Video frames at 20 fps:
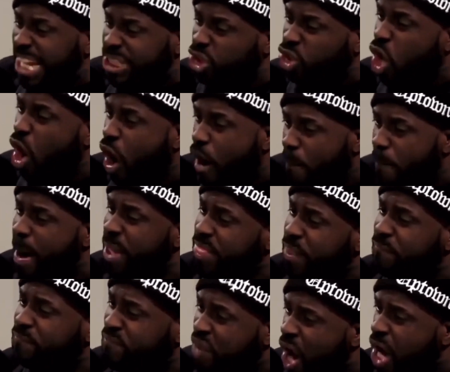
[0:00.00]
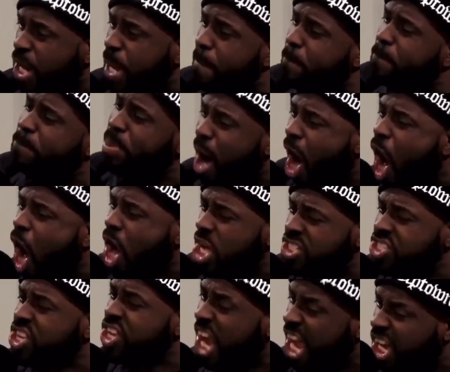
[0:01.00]
That's called motherfucking
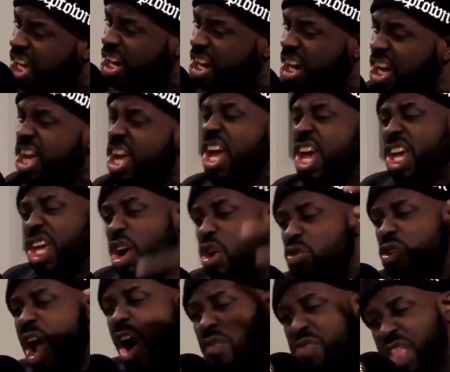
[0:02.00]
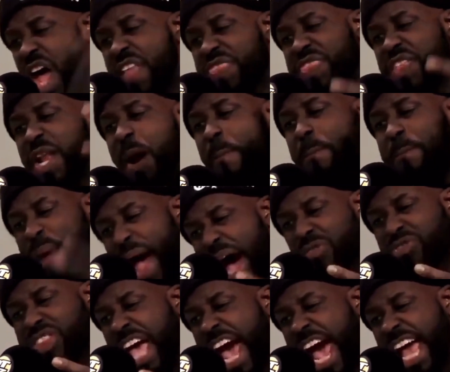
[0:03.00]
bars, nigga. You know nothing
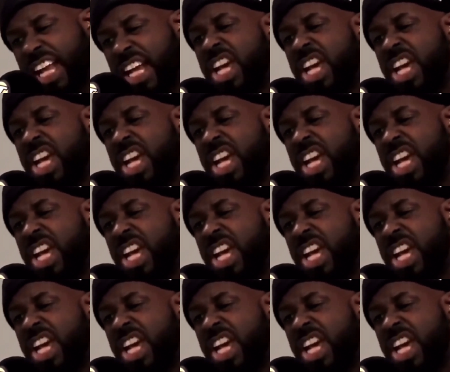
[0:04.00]
about